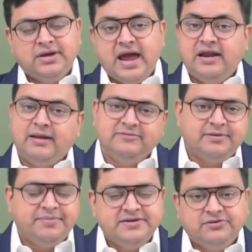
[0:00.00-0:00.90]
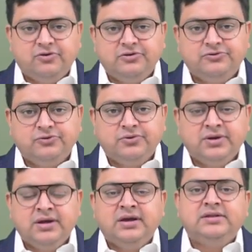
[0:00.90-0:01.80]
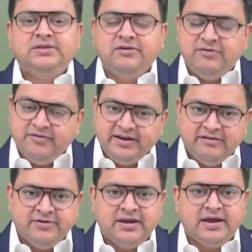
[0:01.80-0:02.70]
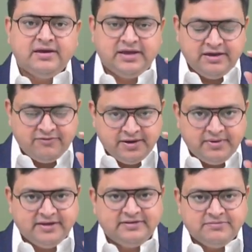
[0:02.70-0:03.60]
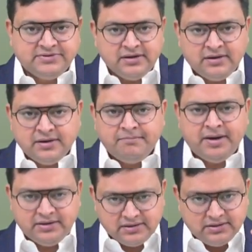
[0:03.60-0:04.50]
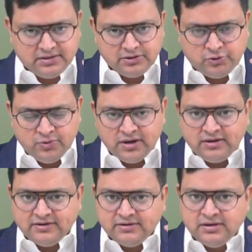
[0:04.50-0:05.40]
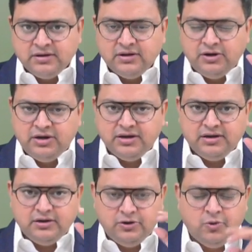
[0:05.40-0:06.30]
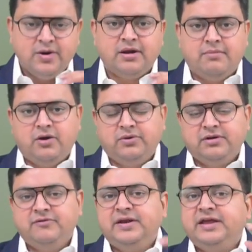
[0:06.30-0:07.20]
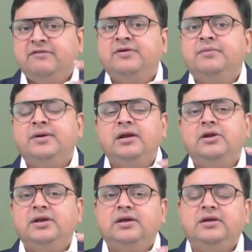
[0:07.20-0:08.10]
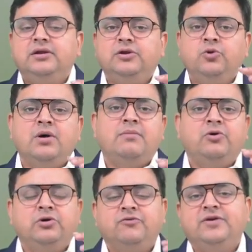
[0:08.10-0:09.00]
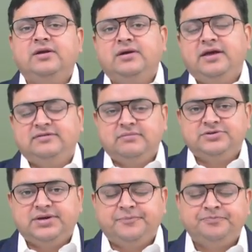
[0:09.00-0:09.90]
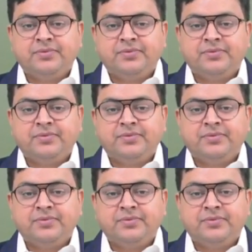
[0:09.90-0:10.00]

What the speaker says: and lump sum pension also, then we will give him exemption, but to a lower amount. We will give him a low amount of exemption.